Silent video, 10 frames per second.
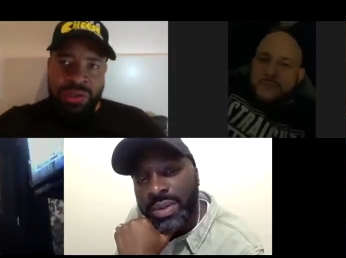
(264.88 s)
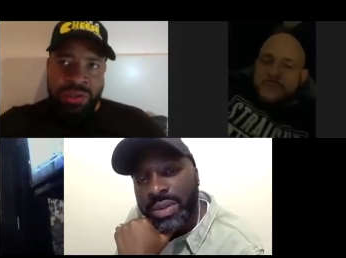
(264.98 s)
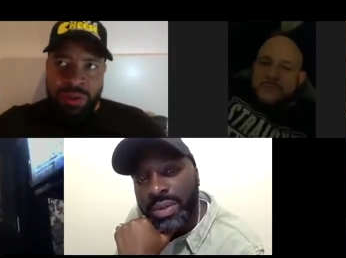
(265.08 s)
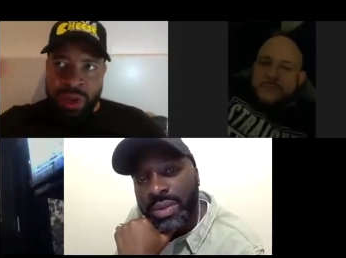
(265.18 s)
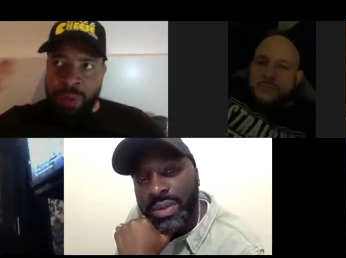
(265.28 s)

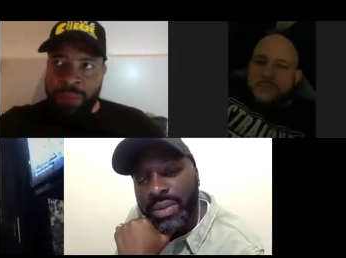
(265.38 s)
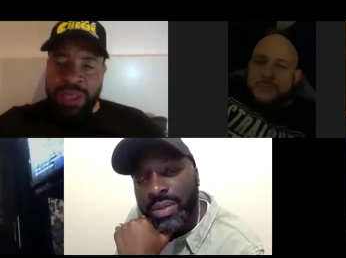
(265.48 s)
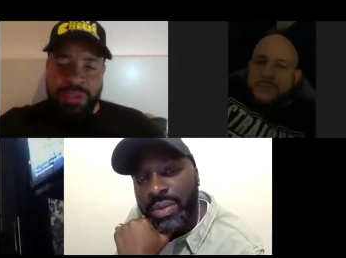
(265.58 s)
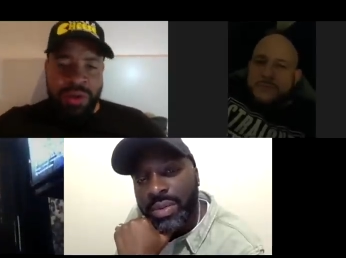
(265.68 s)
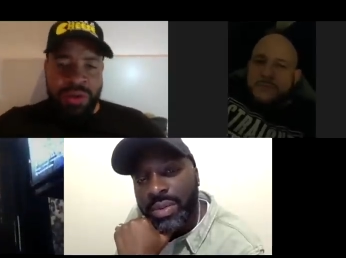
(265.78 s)
Speaker 1: a place
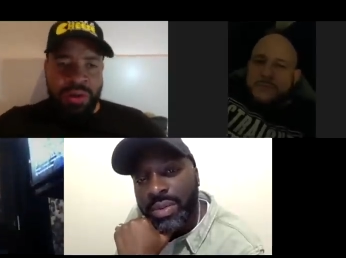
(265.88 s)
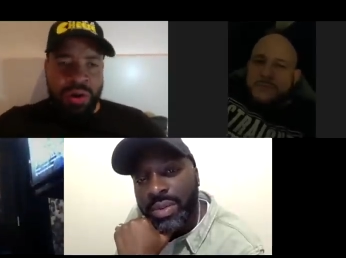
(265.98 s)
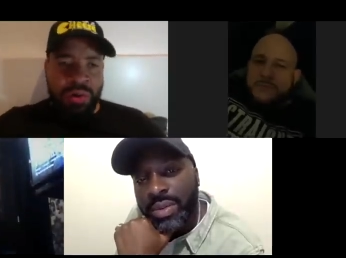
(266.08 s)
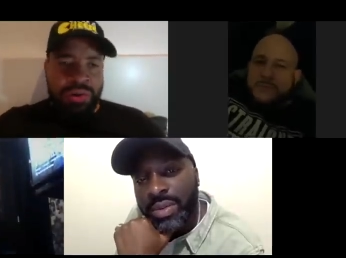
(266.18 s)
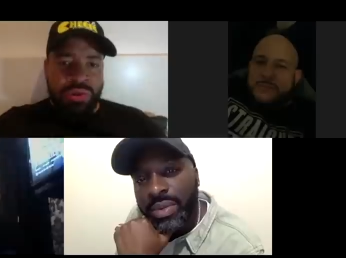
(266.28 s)
where you
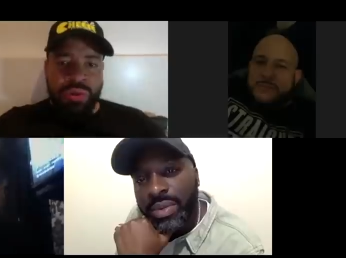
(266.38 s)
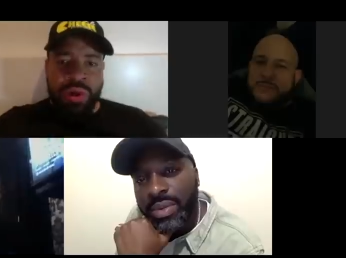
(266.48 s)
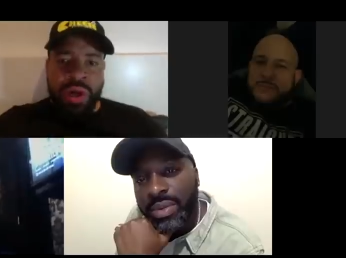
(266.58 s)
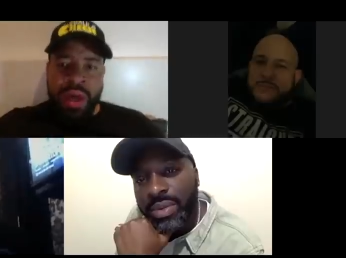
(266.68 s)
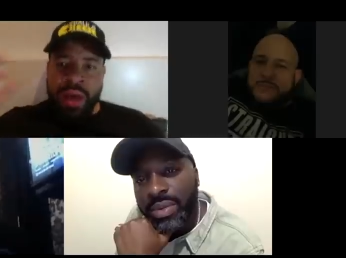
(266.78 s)
go and talk.
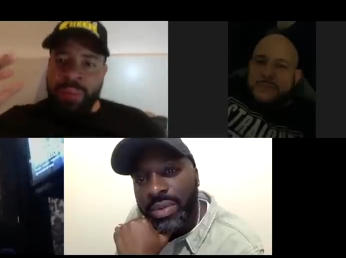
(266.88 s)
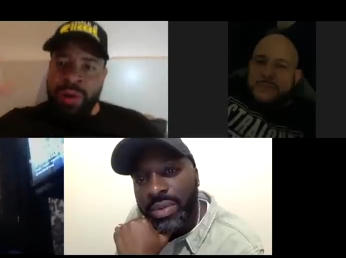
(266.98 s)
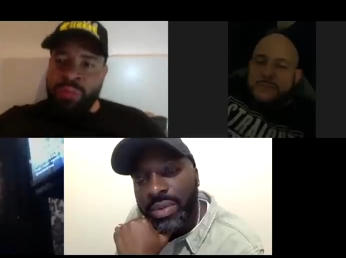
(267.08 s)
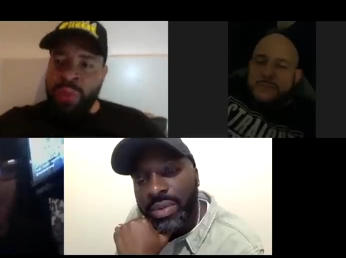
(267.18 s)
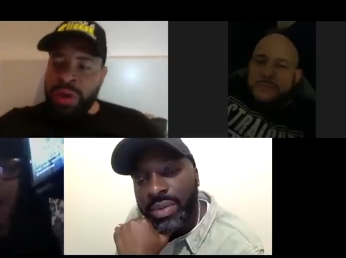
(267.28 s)

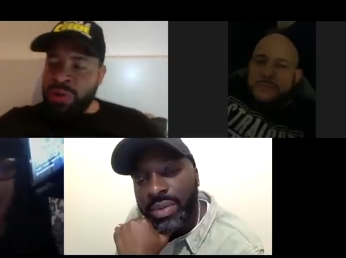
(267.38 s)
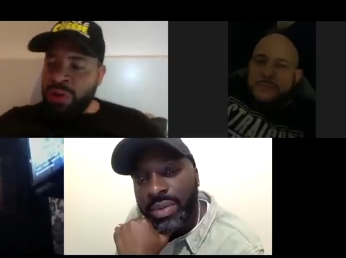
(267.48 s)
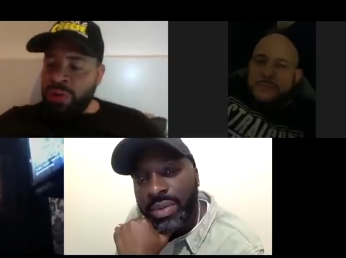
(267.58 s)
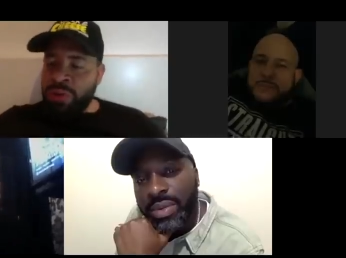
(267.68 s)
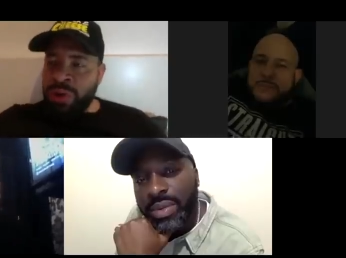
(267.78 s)
But when you
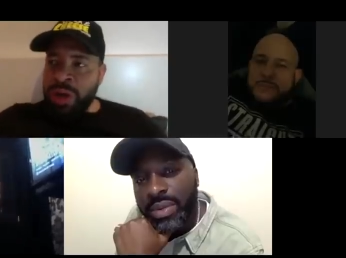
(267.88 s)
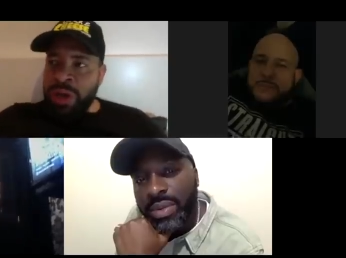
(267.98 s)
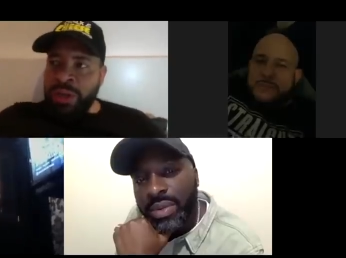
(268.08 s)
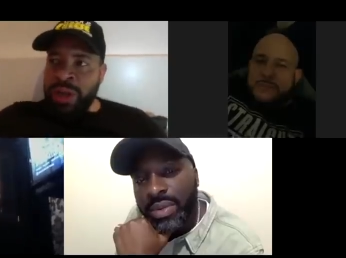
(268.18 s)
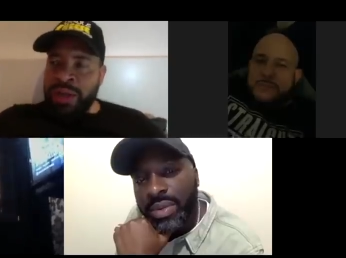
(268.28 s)
go
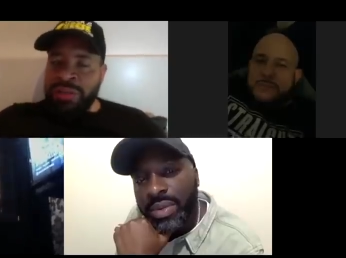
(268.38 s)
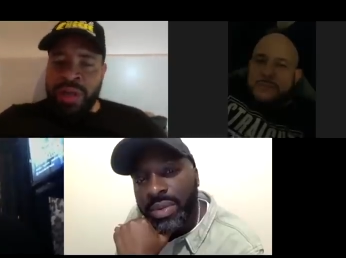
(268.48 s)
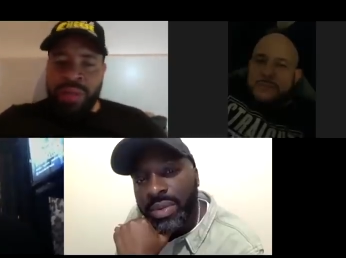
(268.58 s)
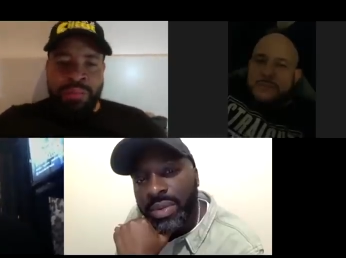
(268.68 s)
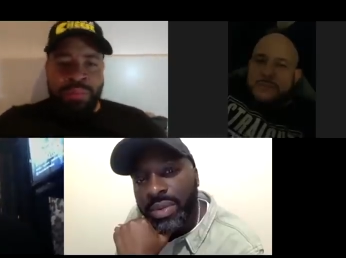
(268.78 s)
like to
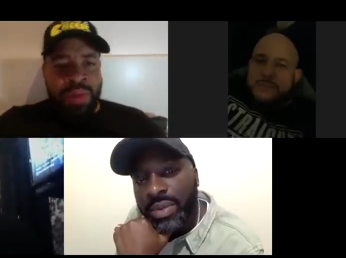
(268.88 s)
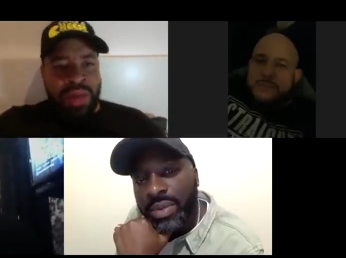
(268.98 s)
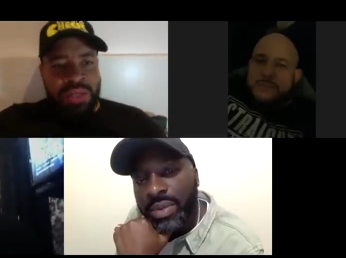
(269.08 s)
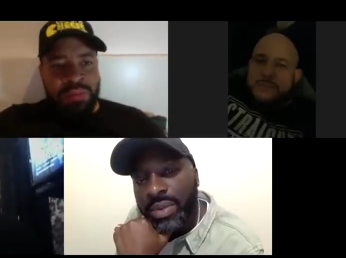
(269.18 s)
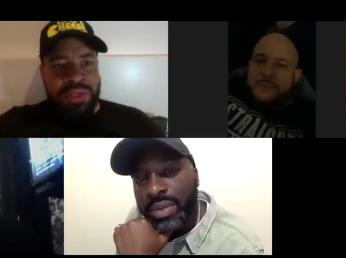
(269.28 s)
them big
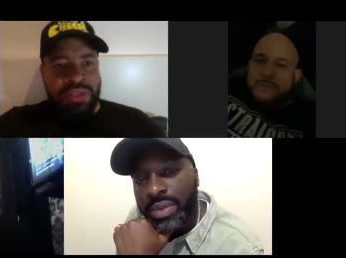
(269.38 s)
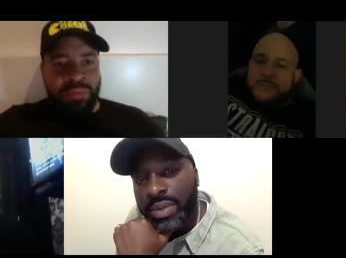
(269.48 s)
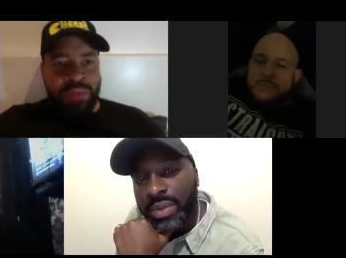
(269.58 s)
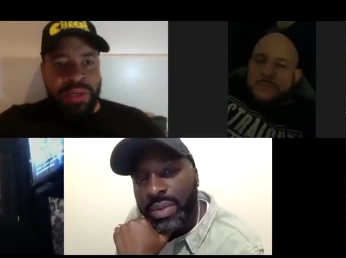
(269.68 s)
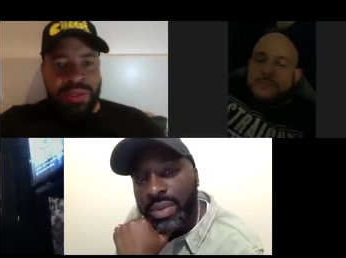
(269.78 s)

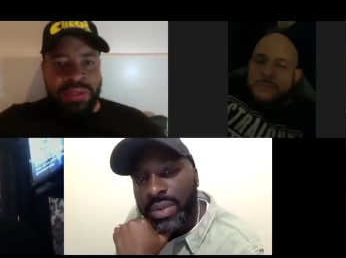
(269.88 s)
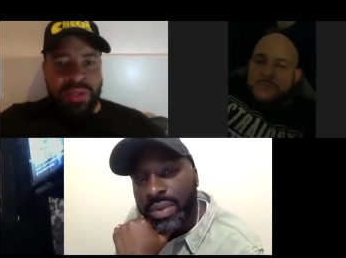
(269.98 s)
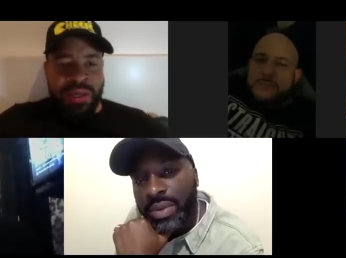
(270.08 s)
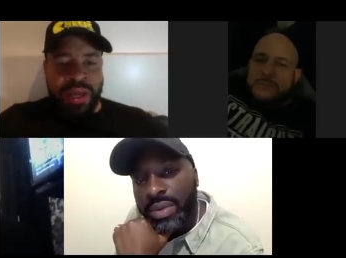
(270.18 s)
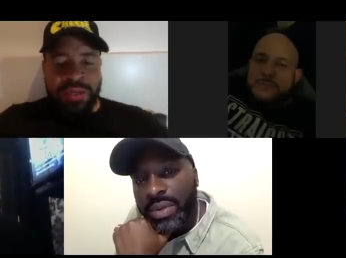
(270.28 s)
expensive places,
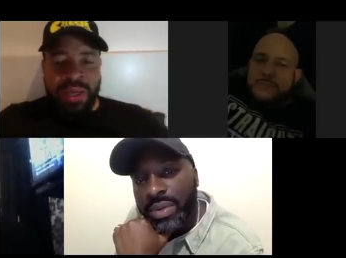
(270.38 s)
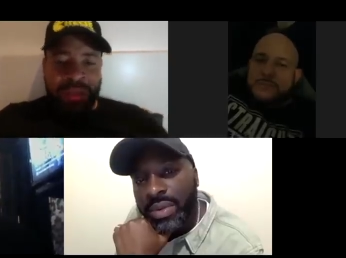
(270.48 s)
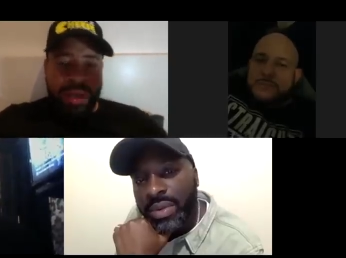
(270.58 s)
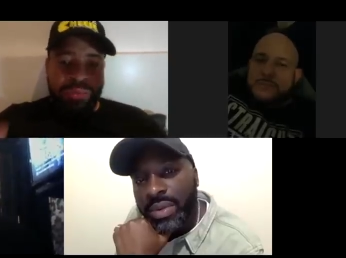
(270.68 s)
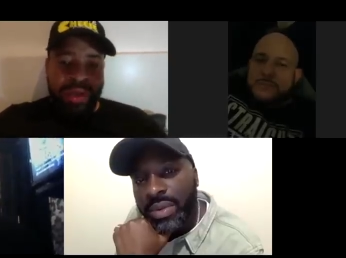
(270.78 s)
yeah, there's
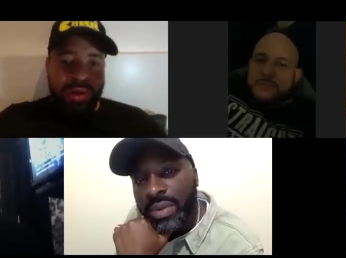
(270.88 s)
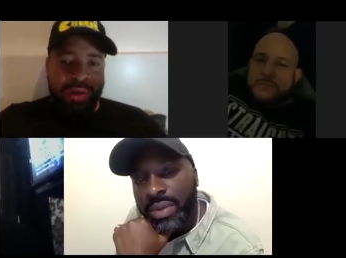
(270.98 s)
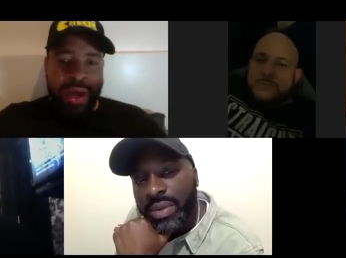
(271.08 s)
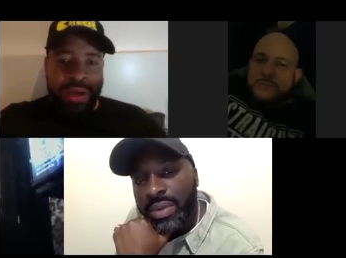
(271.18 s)
they, they look at